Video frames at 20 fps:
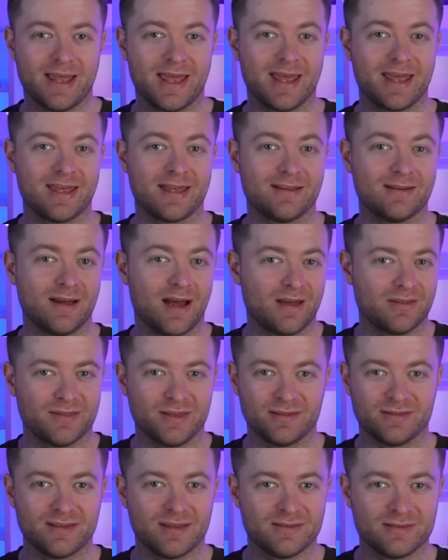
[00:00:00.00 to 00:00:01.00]
and I
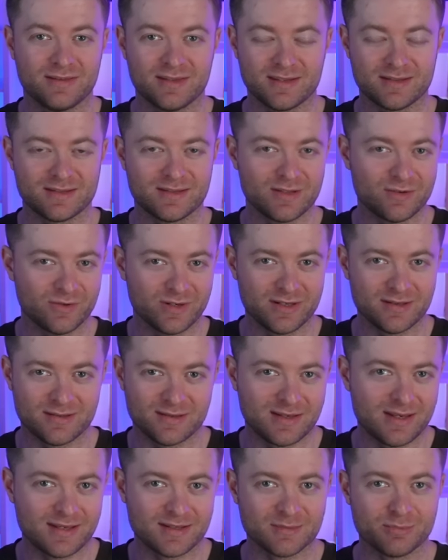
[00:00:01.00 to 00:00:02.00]
think that this series
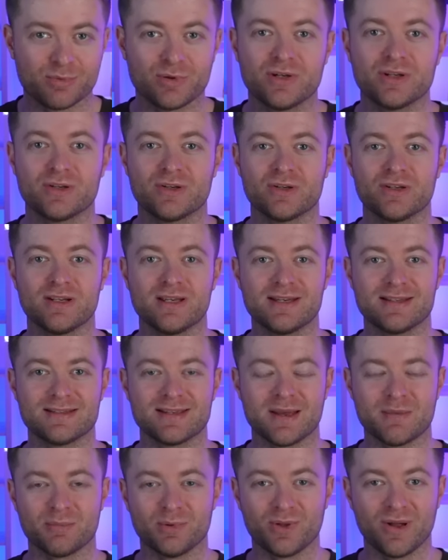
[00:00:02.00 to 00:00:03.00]
is a pretty good
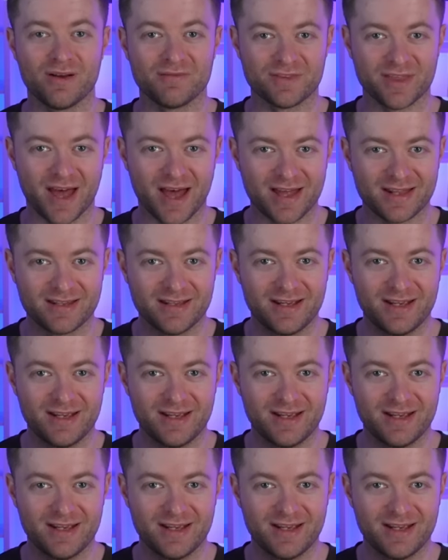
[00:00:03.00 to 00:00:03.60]
example of that.